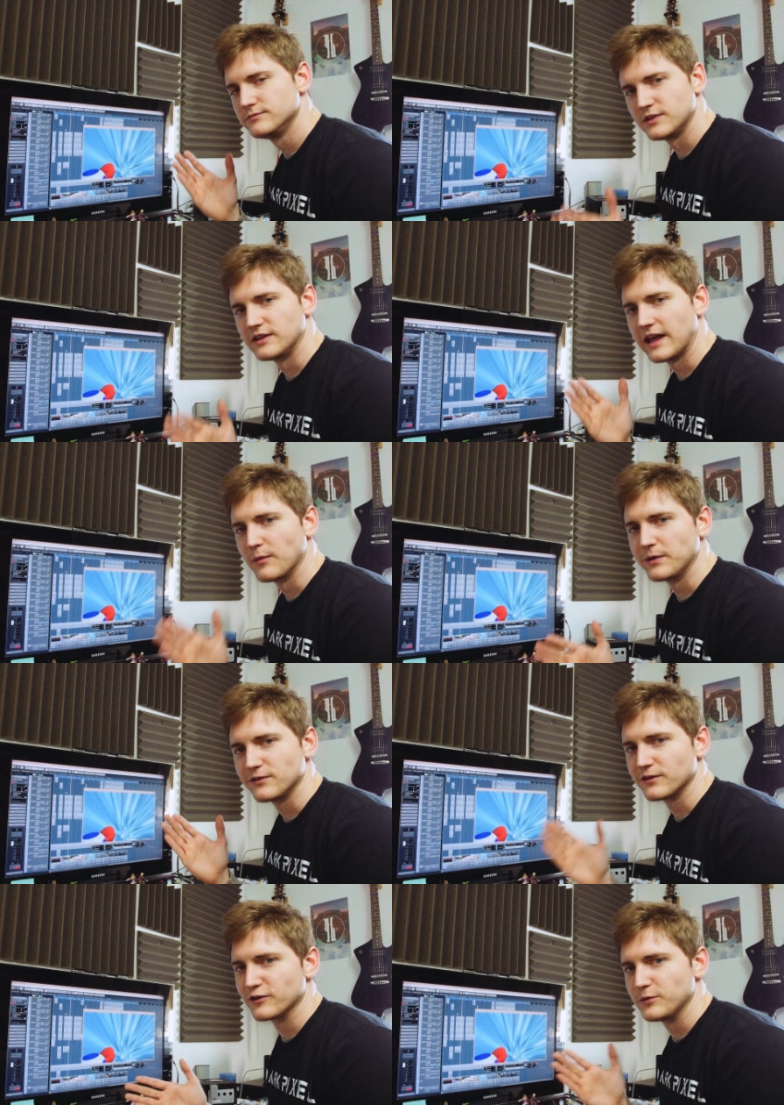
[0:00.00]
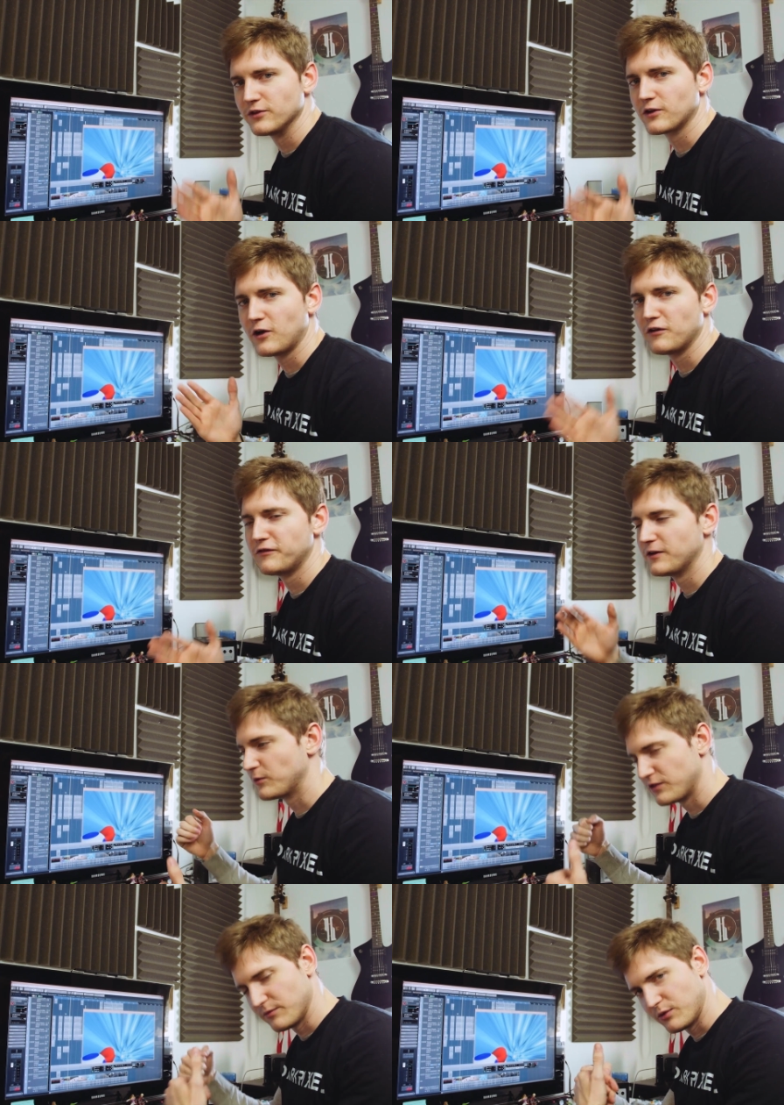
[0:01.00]
the downbeats of those music all fit
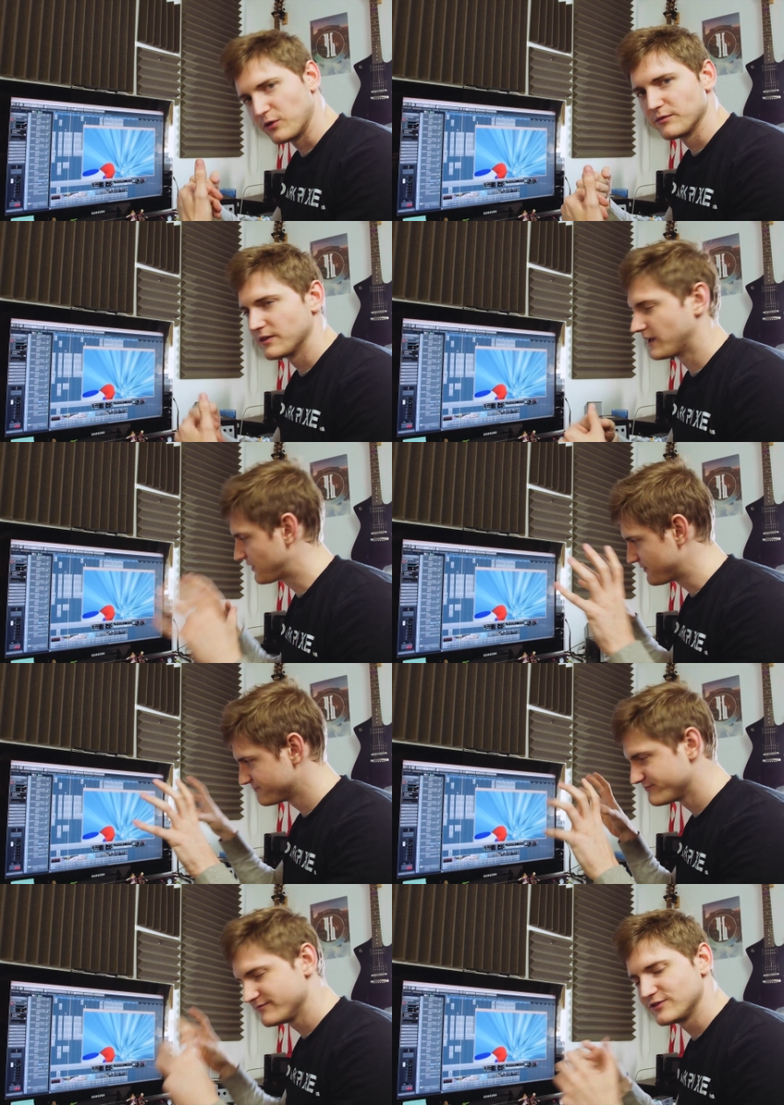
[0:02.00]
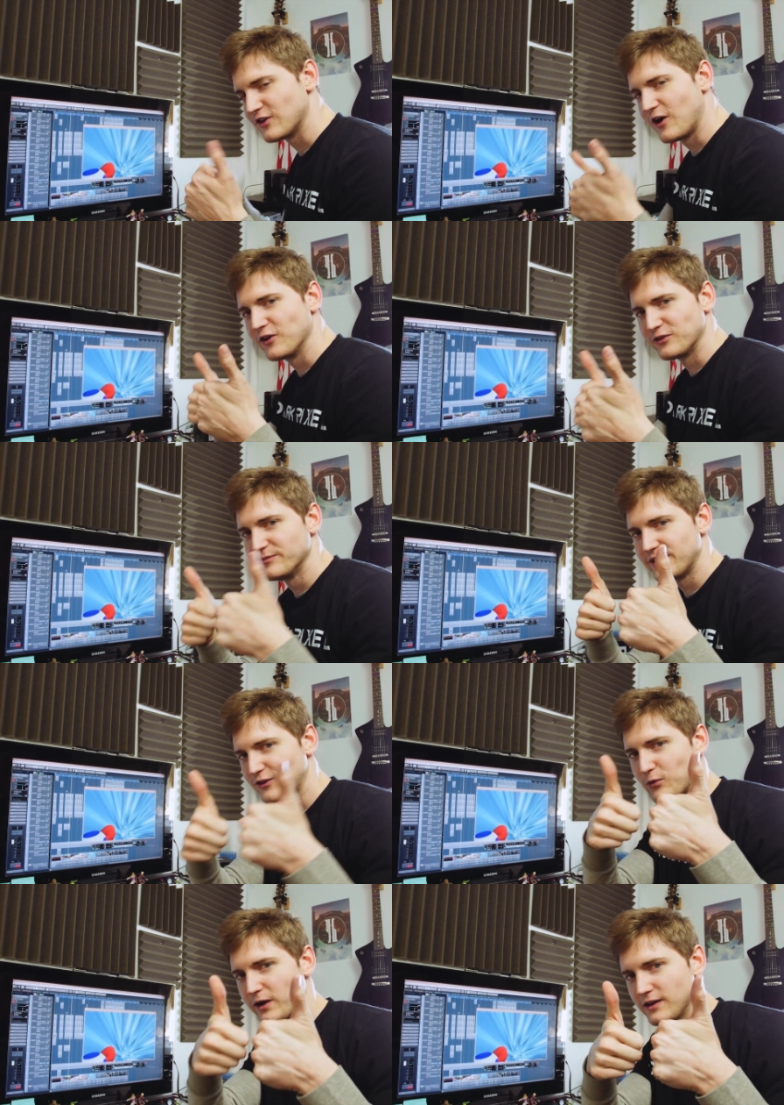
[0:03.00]
with important, it's awesome.
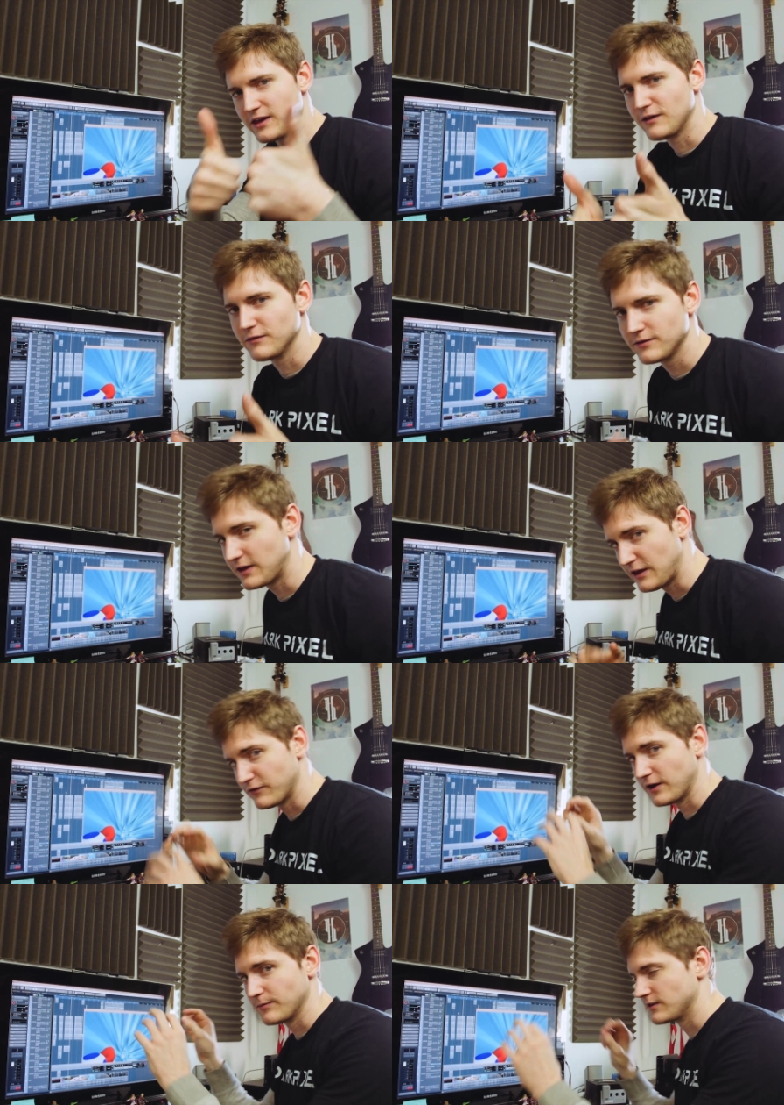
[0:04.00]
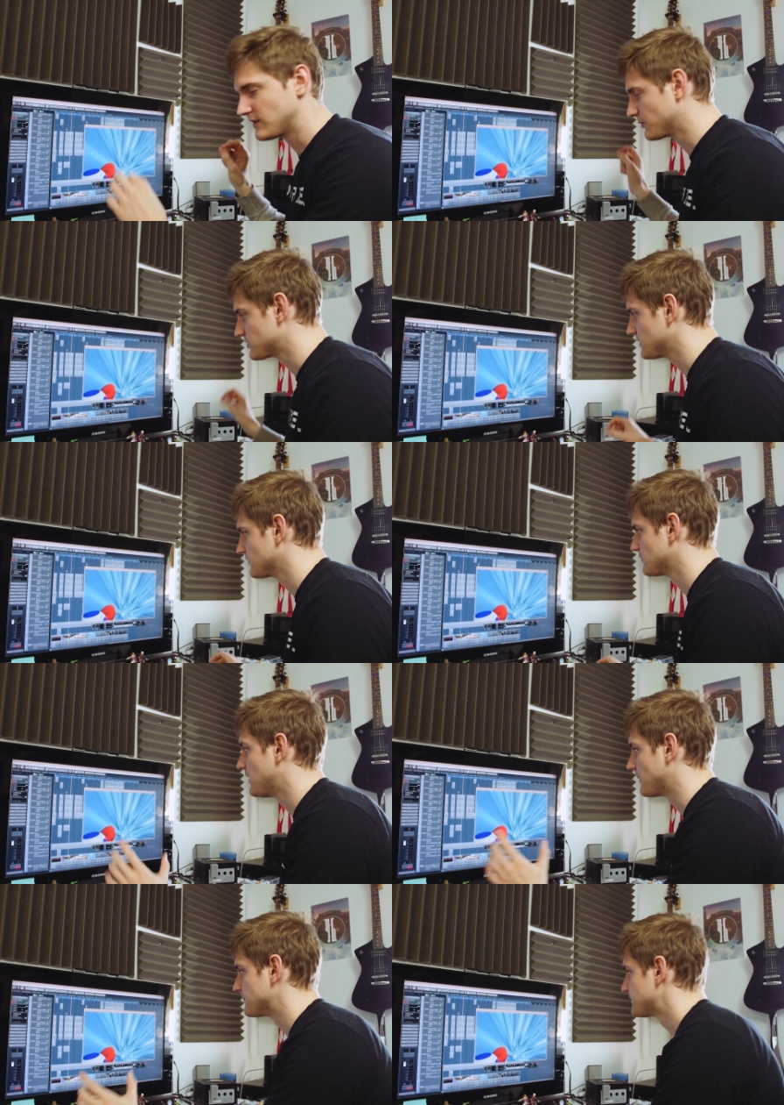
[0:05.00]
That's why you keyframe the tempo changes.
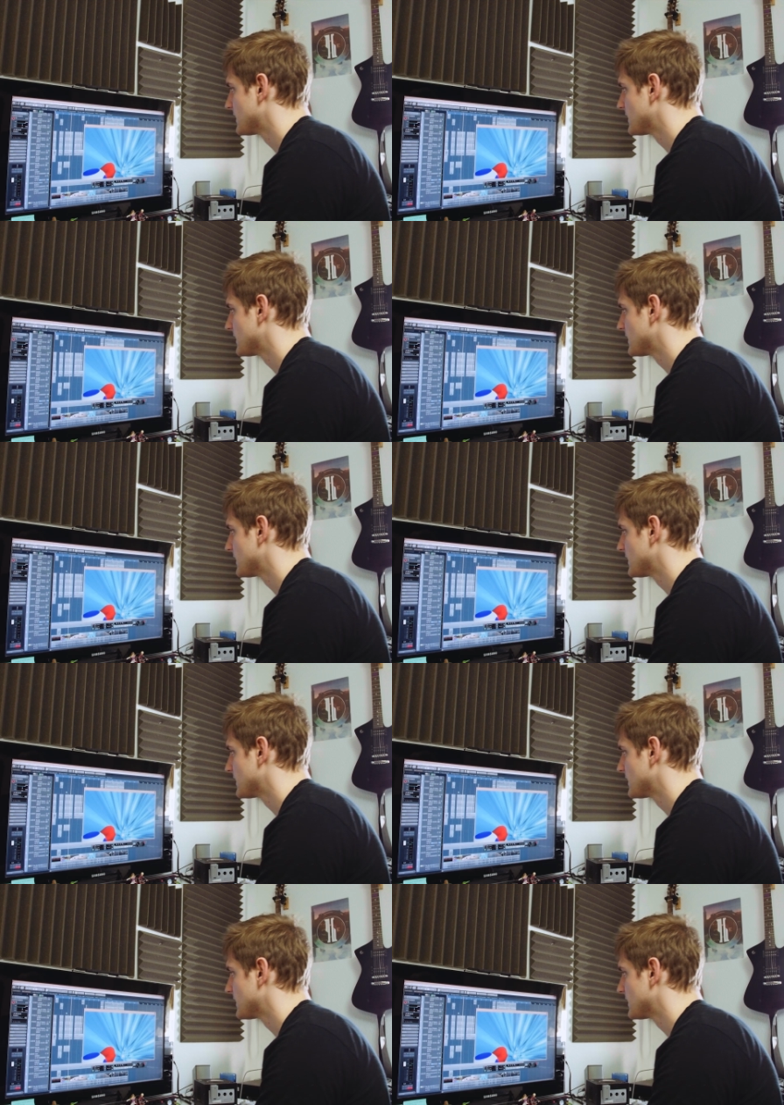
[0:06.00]
But